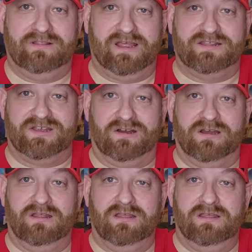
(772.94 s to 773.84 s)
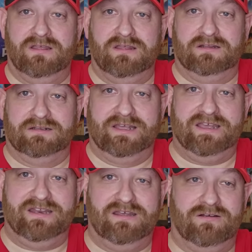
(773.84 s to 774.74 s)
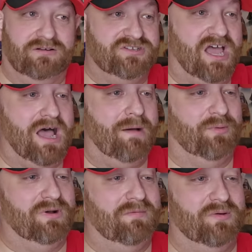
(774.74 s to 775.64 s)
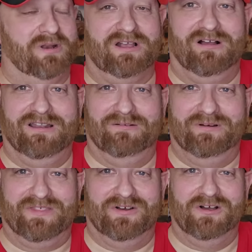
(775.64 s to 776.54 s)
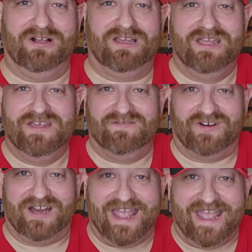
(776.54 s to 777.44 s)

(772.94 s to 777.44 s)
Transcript: That's our lid or top or whatever you want to call it with the hook for